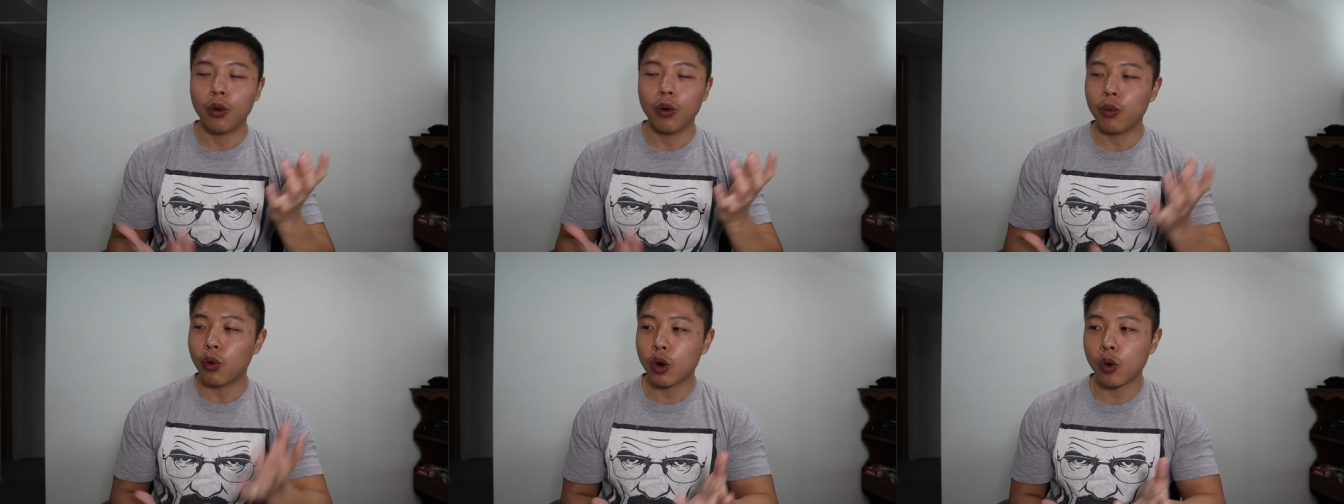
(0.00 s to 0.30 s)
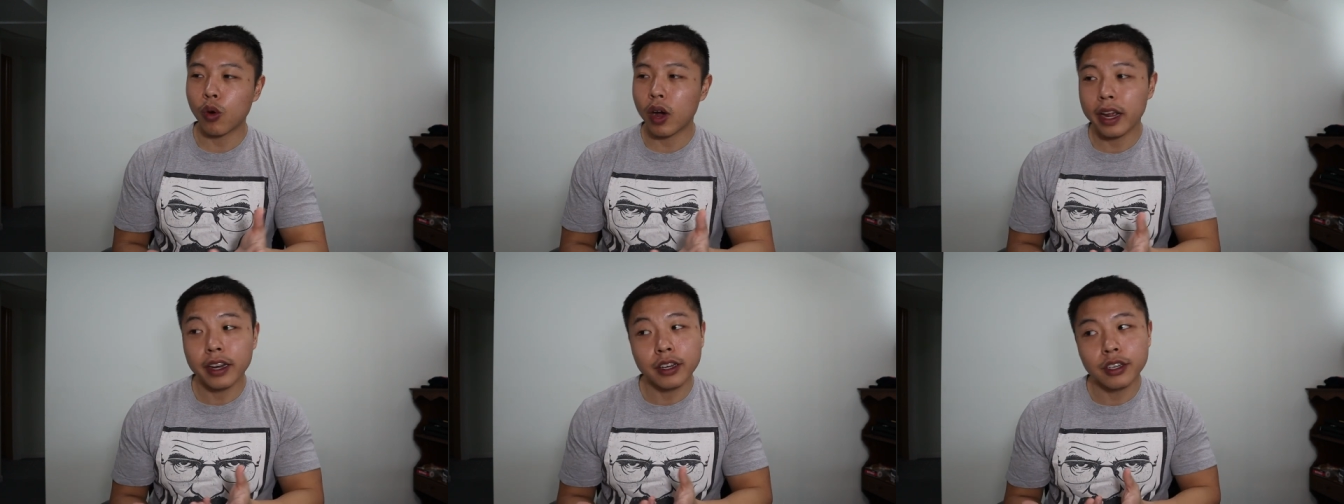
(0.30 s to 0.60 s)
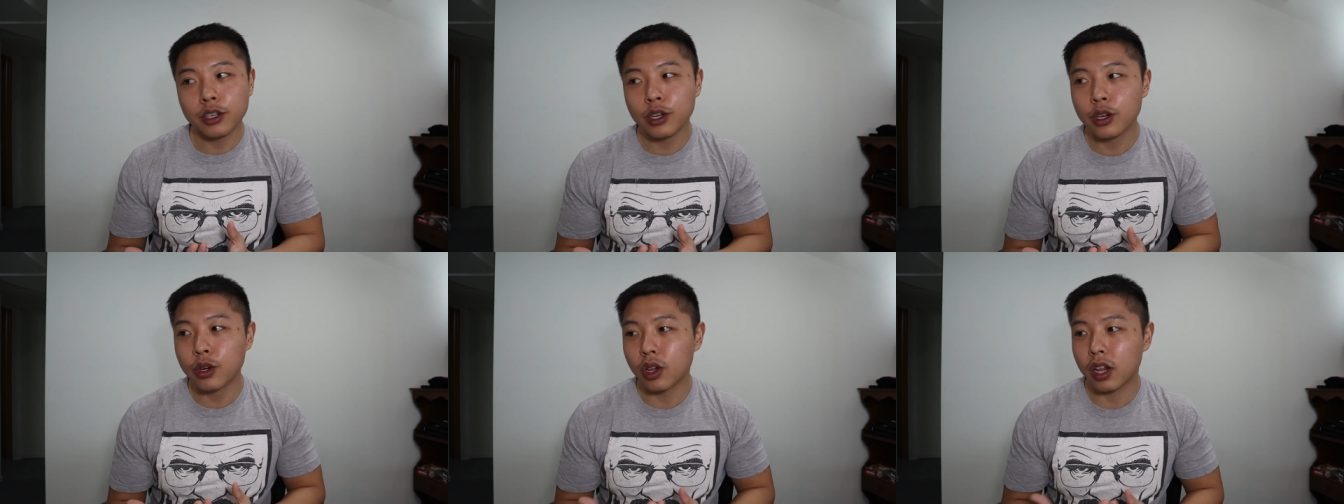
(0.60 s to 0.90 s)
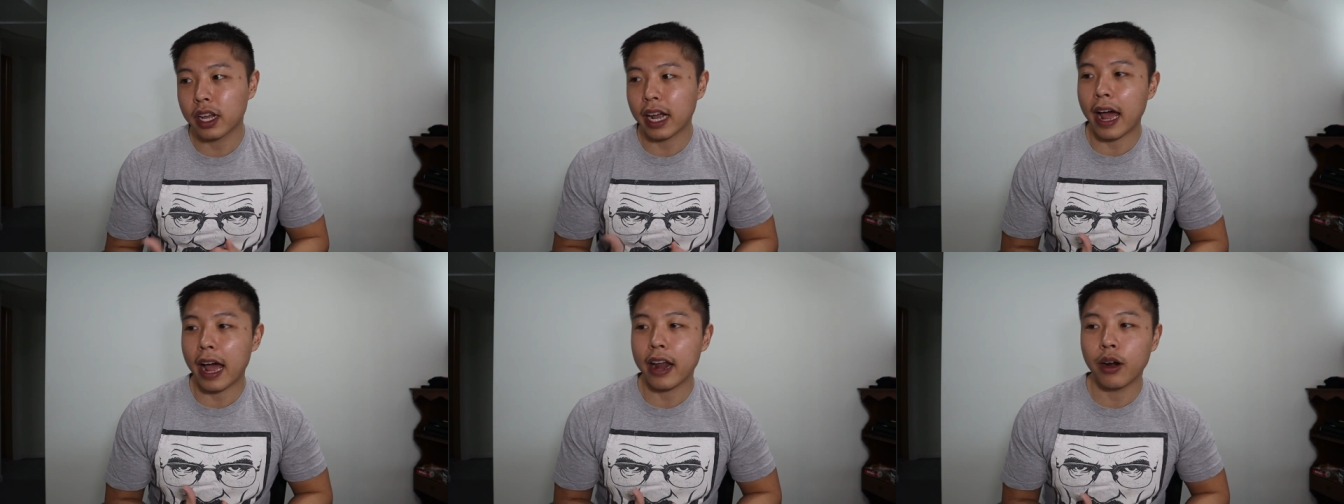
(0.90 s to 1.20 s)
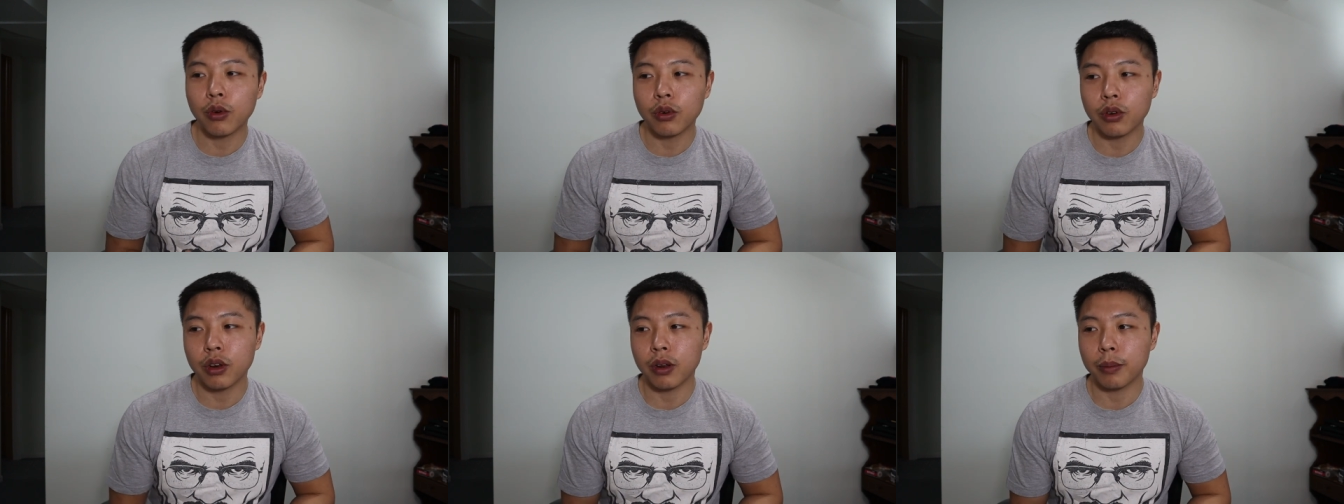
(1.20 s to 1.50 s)
what do I do like I
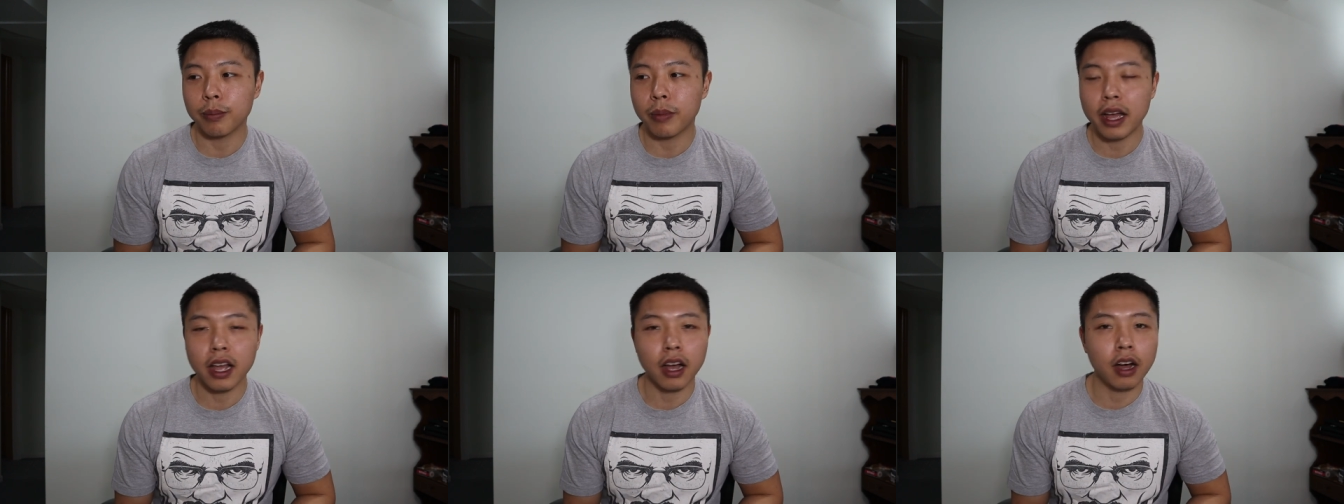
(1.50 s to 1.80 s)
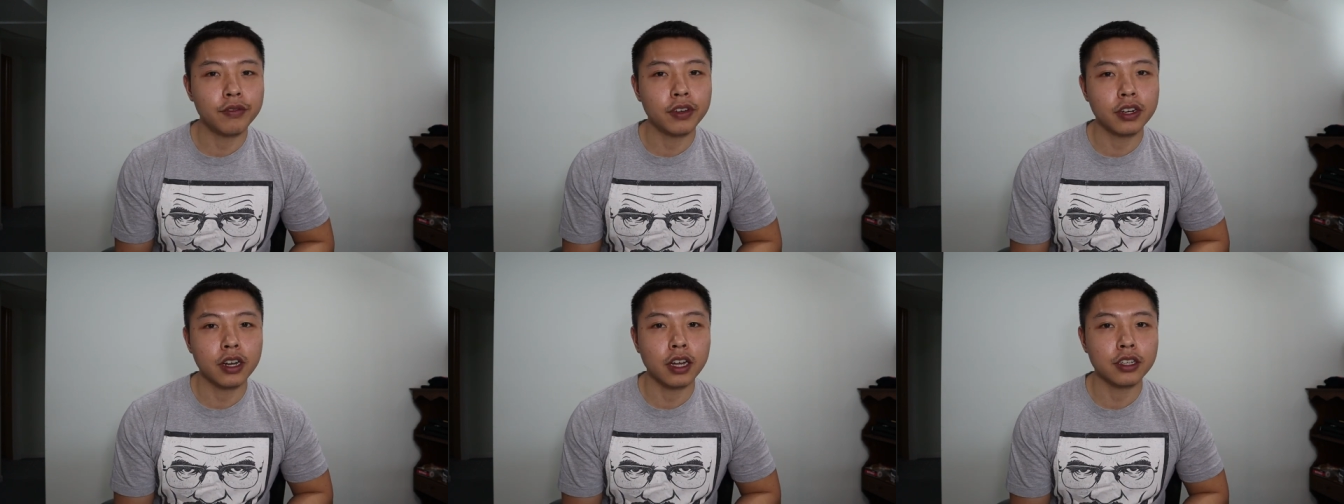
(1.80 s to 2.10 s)
don't my oven